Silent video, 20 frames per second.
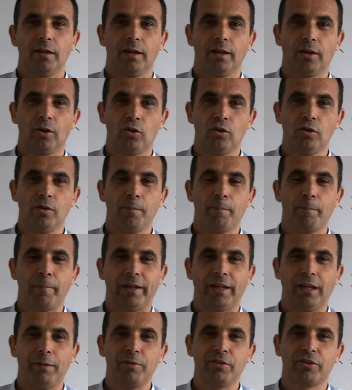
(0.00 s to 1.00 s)
Hello,
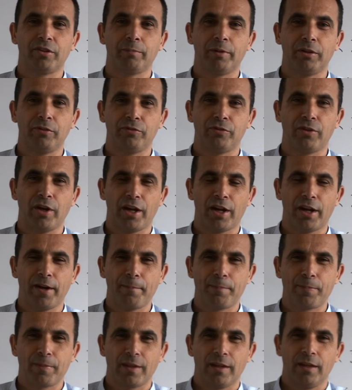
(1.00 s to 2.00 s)
my name is Armando
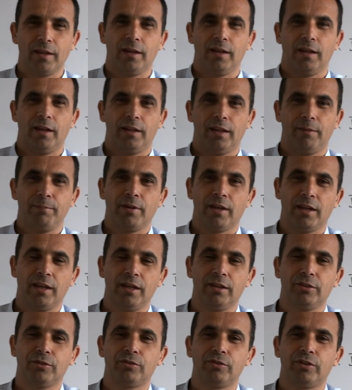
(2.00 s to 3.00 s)
Vieira and I'm
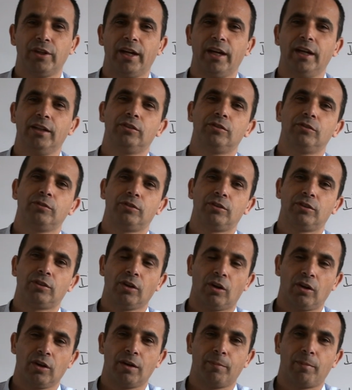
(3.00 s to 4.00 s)
here today to
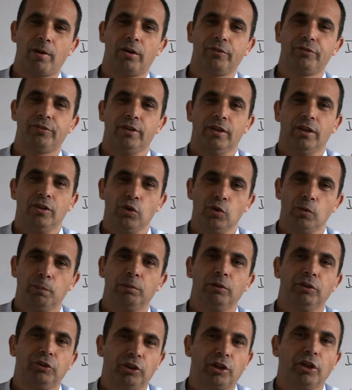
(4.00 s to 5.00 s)
talk about a new
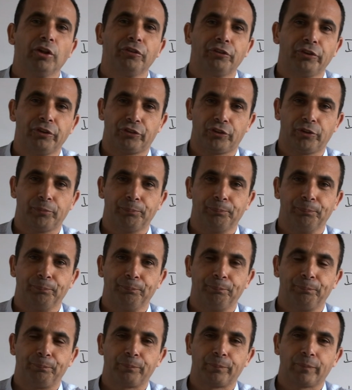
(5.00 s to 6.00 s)
political
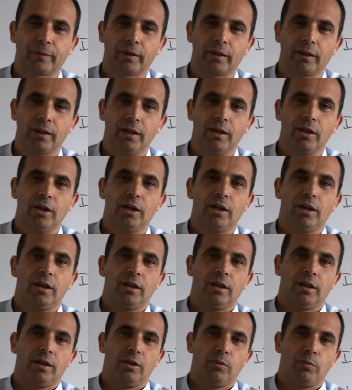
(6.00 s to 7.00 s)
system.
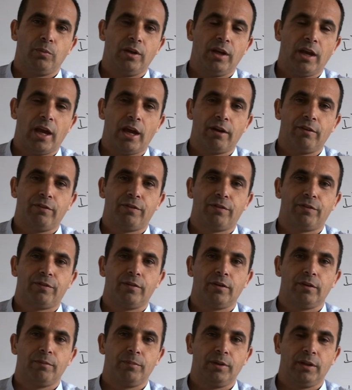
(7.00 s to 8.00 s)
We have
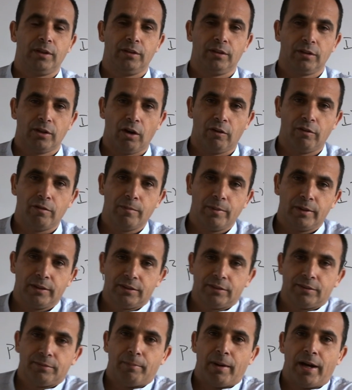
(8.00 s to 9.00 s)
been
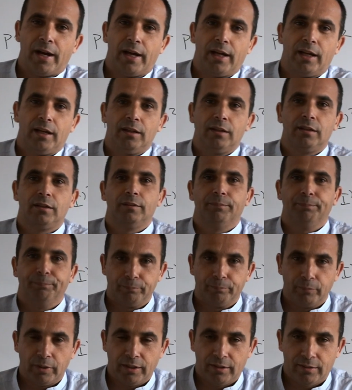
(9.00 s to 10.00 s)
governed by
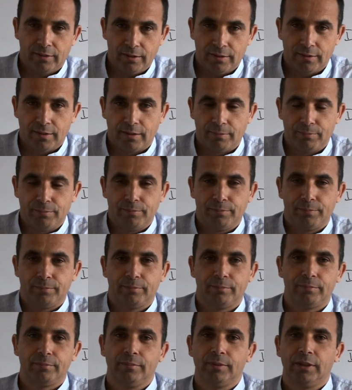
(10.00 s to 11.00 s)
a system
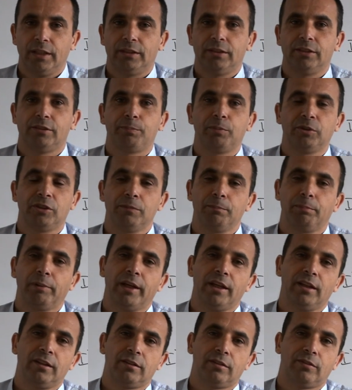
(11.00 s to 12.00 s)
that is put in
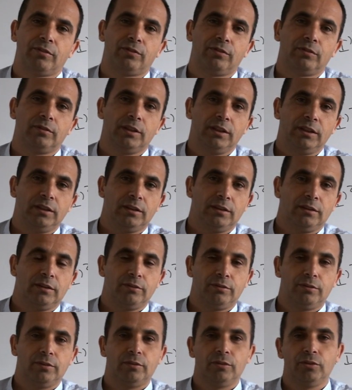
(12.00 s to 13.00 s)
place in the,
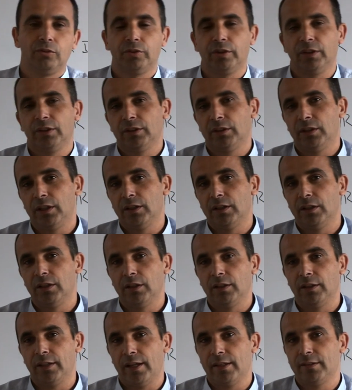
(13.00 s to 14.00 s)
during
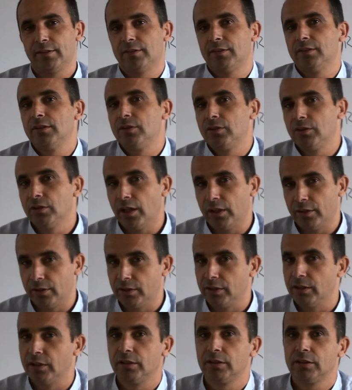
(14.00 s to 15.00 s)
the uh, last
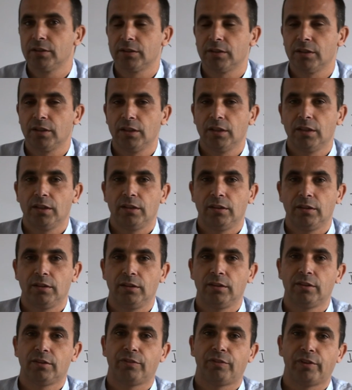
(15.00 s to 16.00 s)
200 years
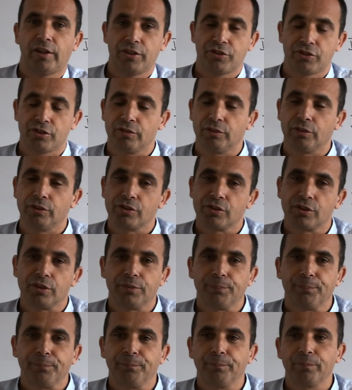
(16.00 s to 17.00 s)
since the French Revolution.
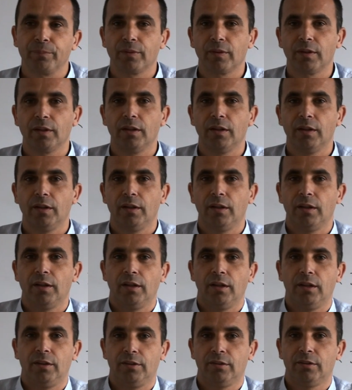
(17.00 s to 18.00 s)

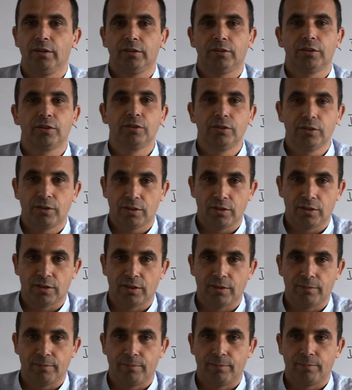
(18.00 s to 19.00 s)
It is not a good
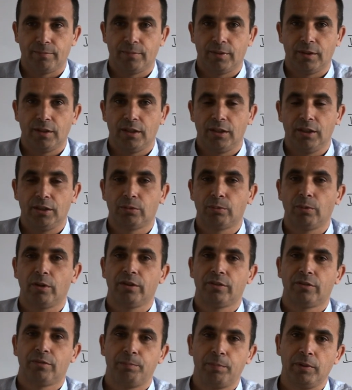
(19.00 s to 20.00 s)
system. It
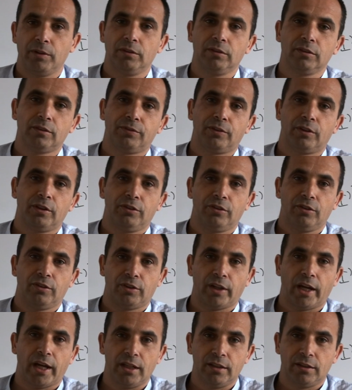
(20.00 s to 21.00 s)
was built for a
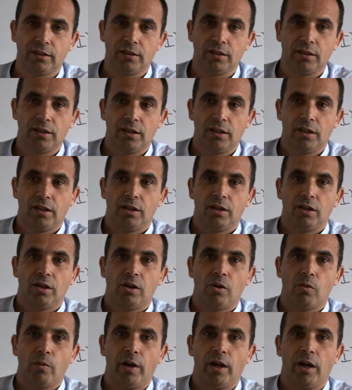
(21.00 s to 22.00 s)
society
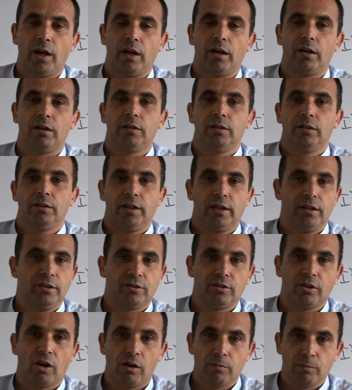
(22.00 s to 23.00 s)
where there
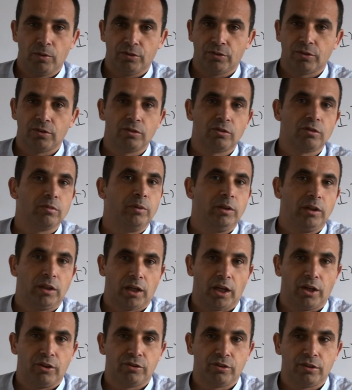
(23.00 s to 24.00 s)
is almost no
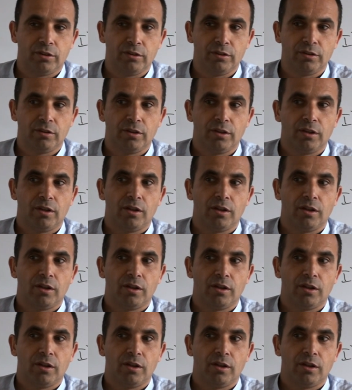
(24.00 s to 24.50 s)
communication,